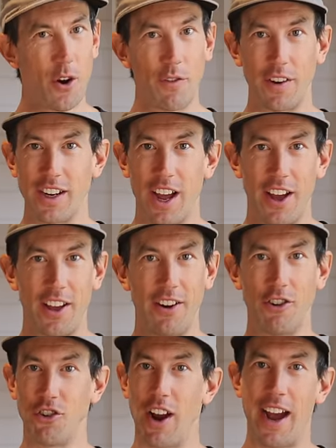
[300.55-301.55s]

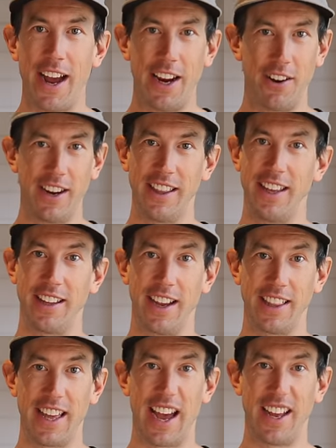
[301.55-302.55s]
overdone or dry or anything
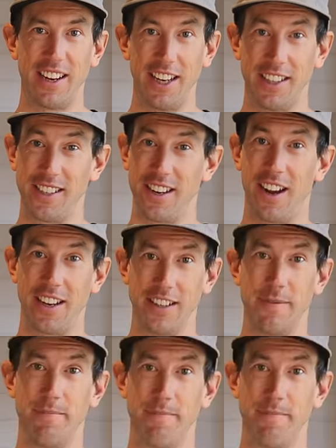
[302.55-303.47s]
like that. It's awesome.